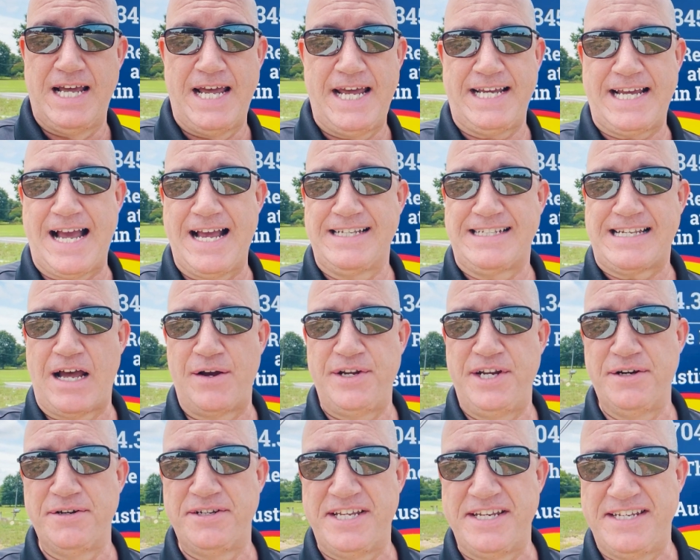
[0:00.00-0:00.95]
Hey guys, out
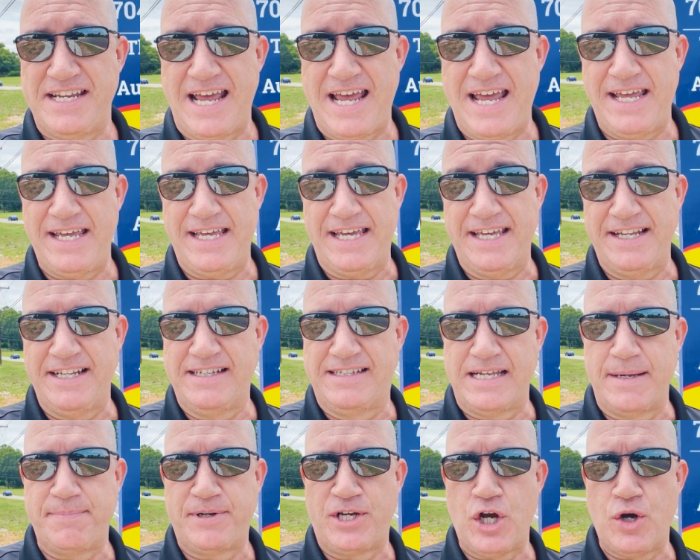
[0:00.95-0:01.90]
here today in
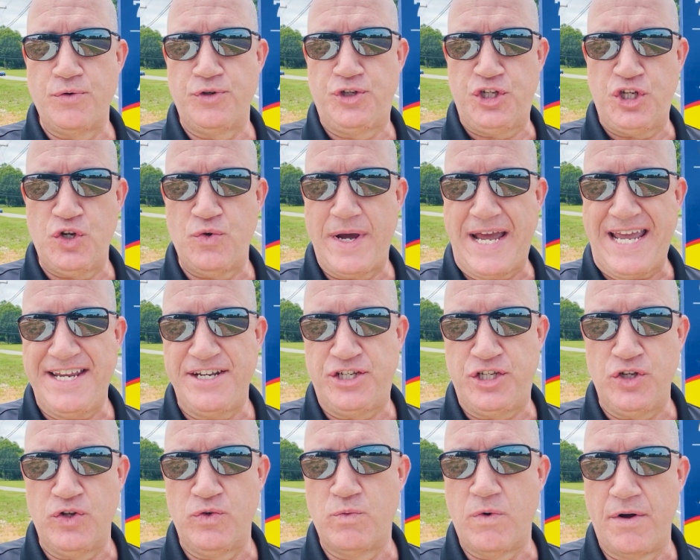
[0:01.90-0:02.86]
zip code
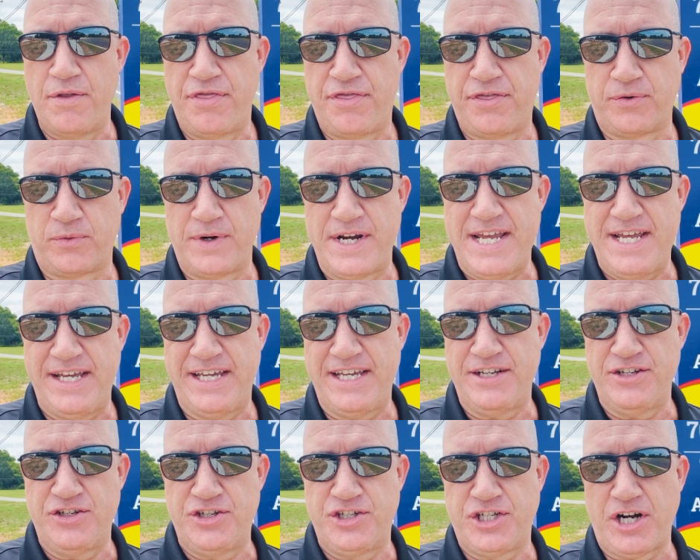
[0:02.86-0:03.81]
28213
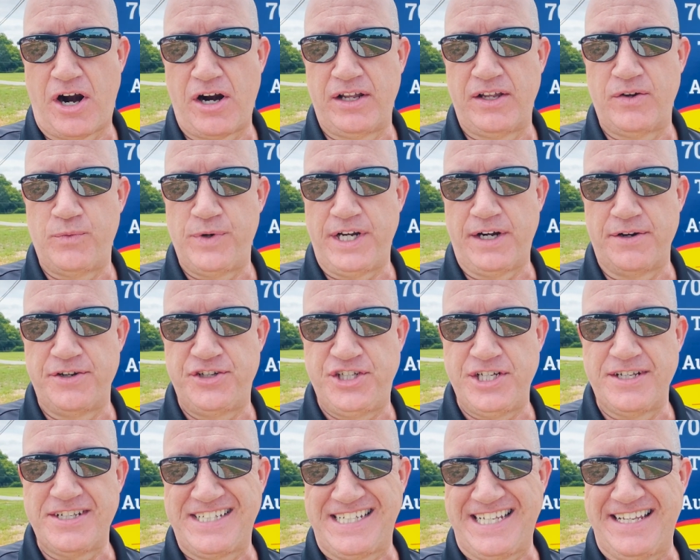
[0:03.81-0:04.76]
in Charlotte. We are
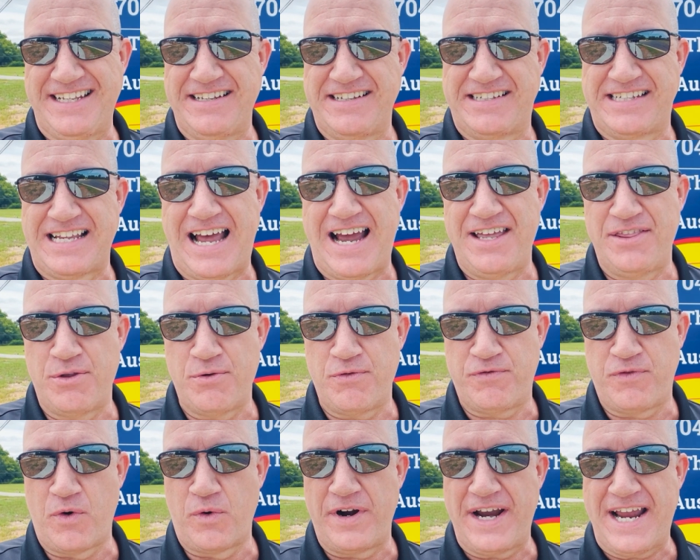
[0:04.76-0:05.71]
just inside the
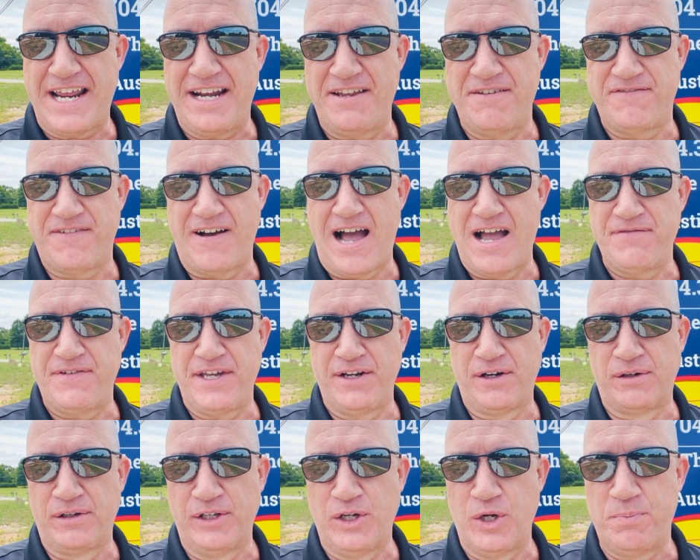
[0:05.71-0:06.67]
485
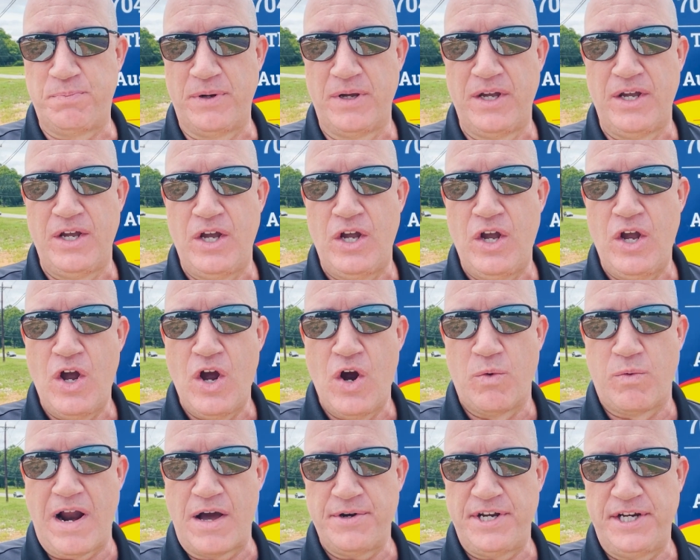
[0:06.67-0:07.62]
inner loop.
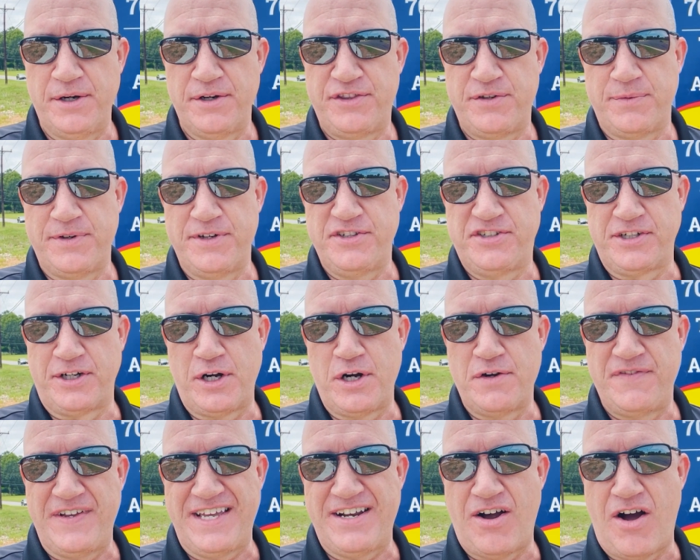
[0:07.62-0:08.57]
We're out here at the
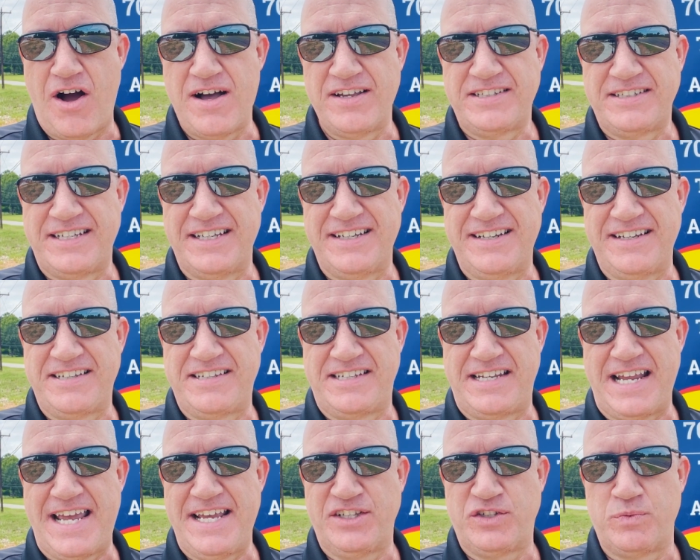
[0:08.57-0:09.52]
reserve in Austin
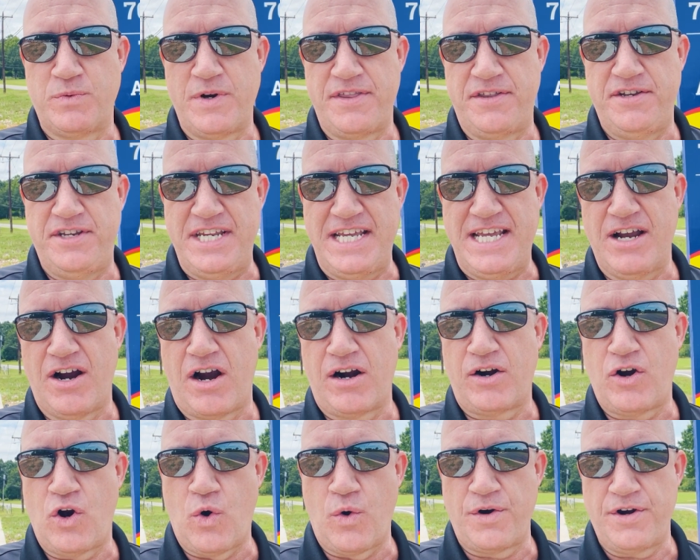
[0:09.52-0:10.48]
Estates with
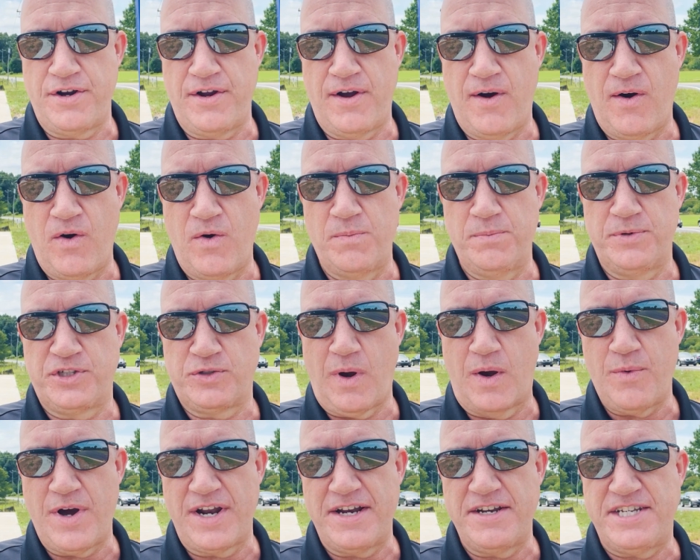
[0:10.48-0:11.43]
DR Horton Homes. So I
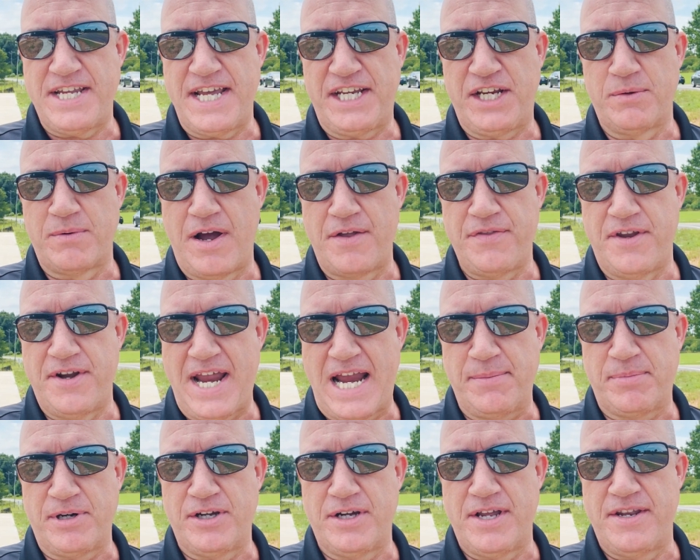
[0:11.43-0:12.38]
want to take you around the
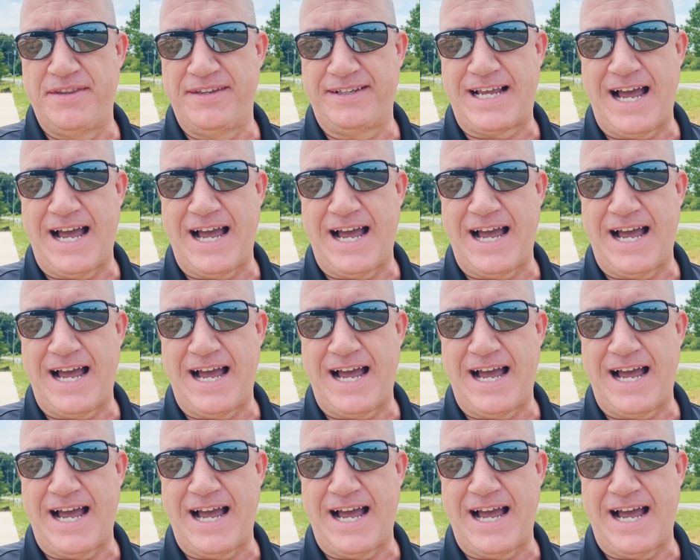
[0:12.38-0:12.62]
neighborhood.